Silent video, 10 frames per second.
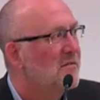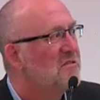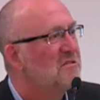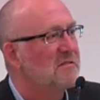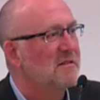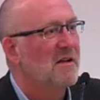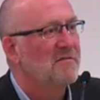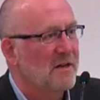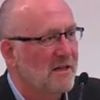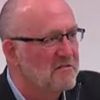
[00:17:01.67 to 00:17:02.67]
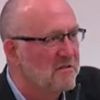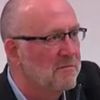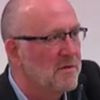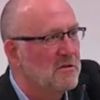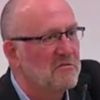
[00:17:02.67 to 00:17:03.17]
This is definitely
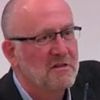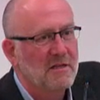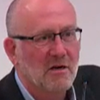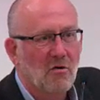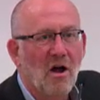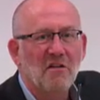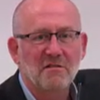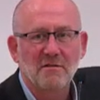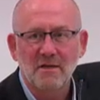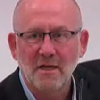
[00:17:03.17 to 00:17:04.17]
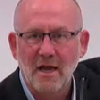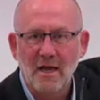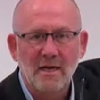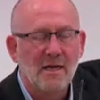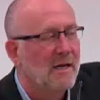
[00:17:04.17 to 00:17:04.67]
something you see across the
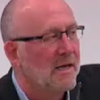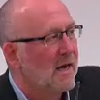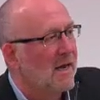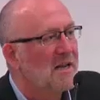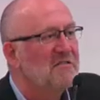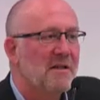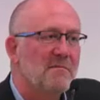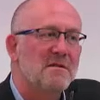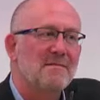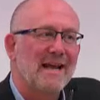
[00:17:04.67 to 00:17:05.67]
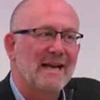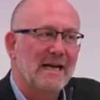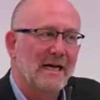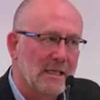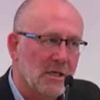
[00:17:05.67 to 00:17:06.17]
VA. It seems to be
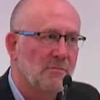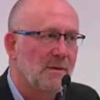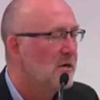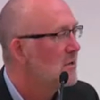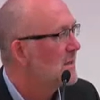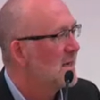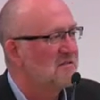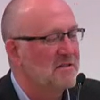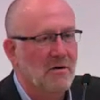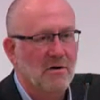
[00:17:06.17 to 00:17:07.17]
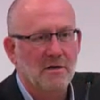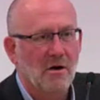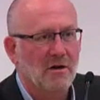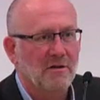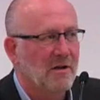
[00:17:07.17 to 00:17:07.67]
getting a little better, but as Aaron
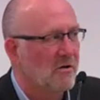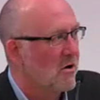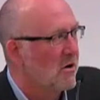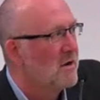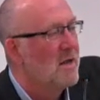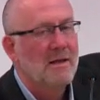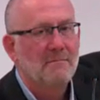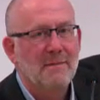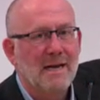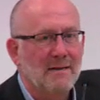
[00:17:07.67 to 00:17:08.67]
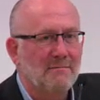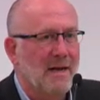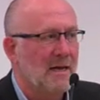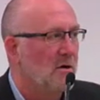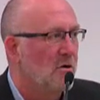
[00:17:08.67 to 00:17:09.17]
noted, there are many,
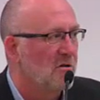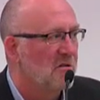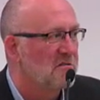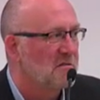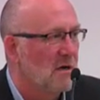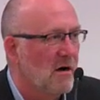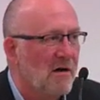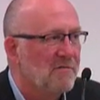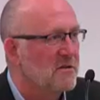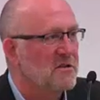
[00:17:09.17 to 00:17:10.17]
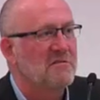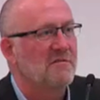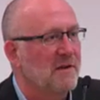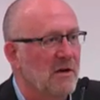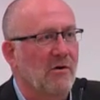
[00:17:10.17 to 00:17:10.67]
many hurdles, often just to
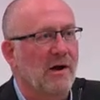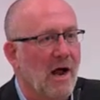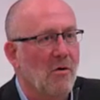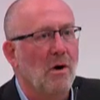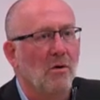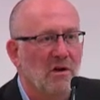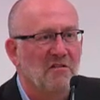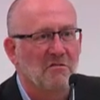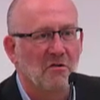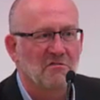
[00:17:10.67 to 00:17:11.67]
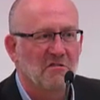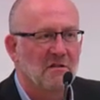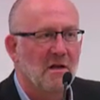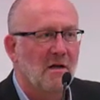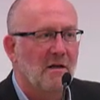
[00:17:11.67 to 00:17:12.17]
figuring out what
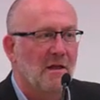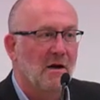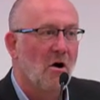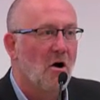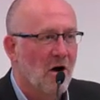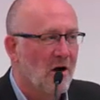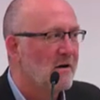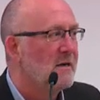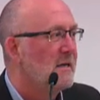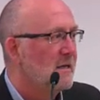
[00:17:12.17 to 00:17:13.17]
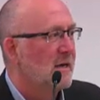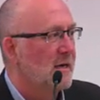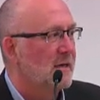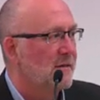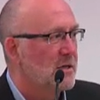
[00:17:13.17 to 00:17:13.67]
resources there are
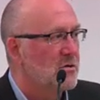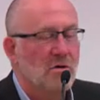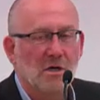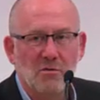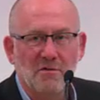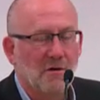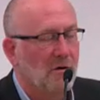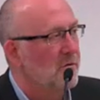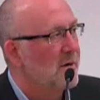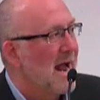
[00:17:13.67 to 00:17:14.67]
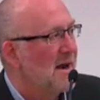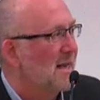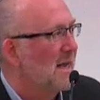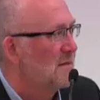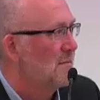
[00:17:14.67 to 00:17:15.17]
that you could refer to and how to
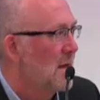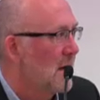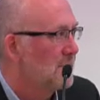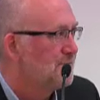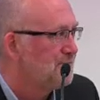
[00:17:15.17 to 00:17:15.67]
get them there.